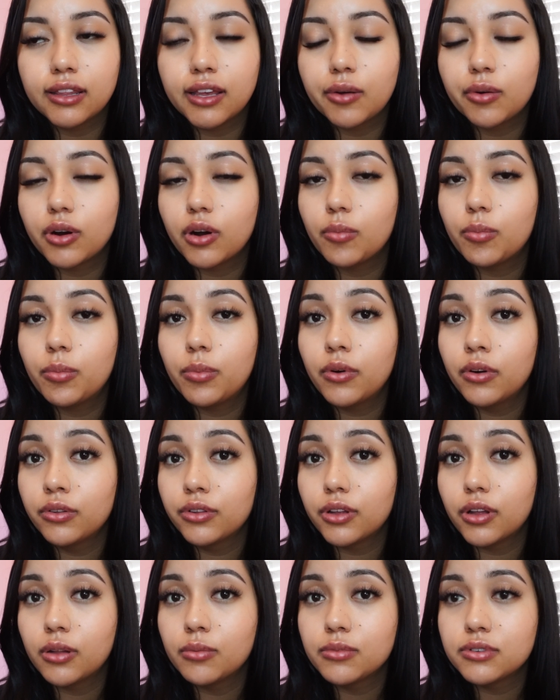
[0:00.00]
They were both
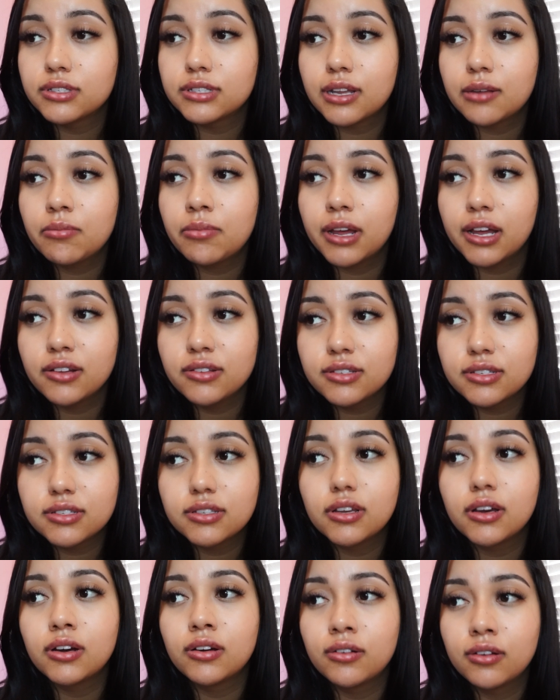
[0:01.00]
almost 10 pounds,
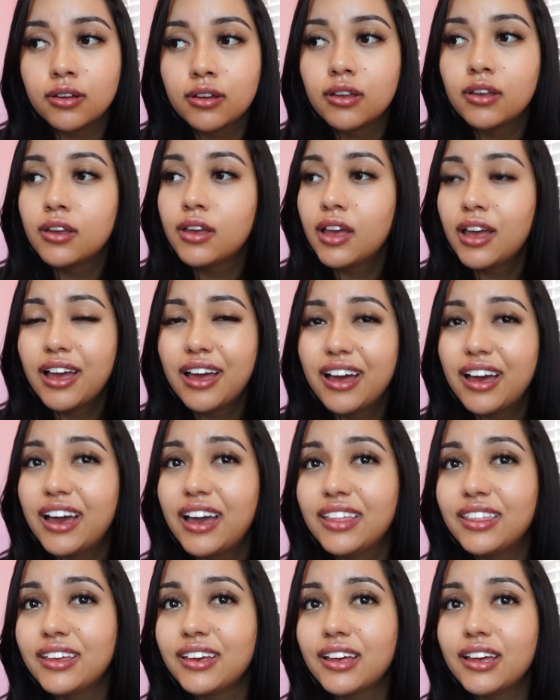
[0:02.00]
so
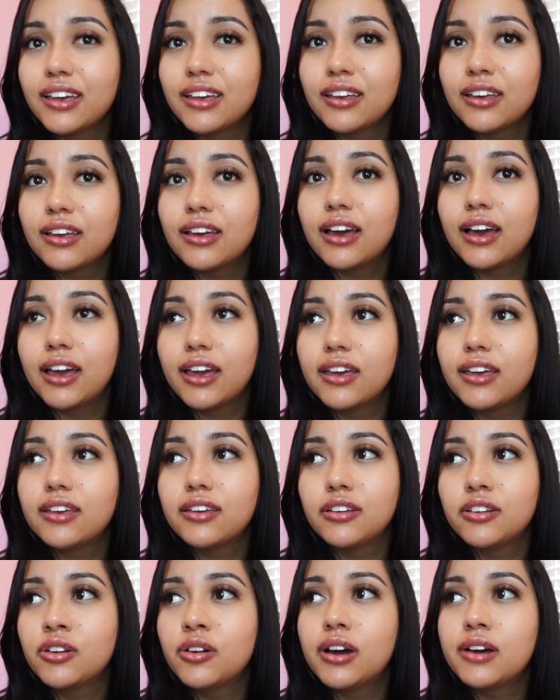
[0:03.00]
I think
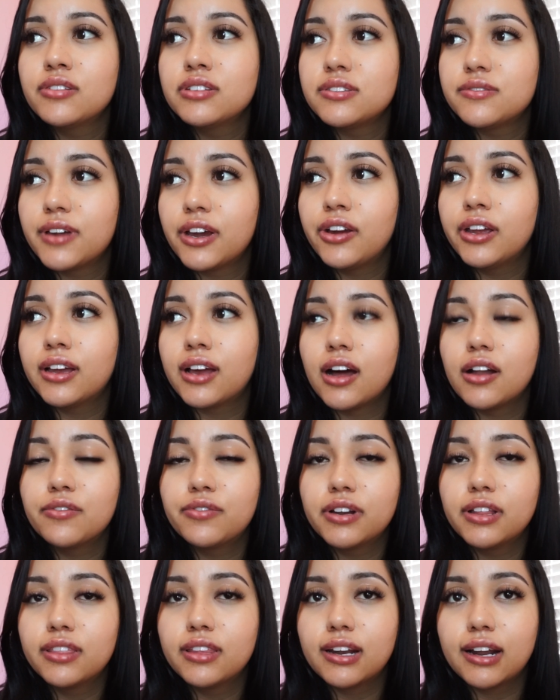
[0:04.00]
I was very
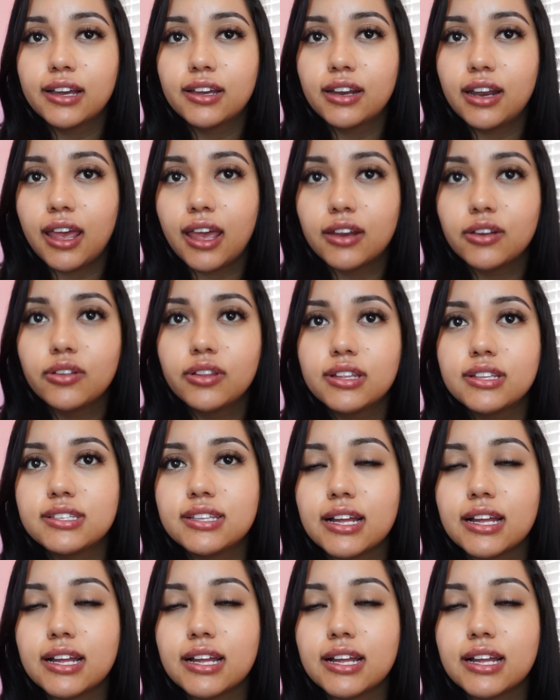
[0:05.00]
confident that I could handle this.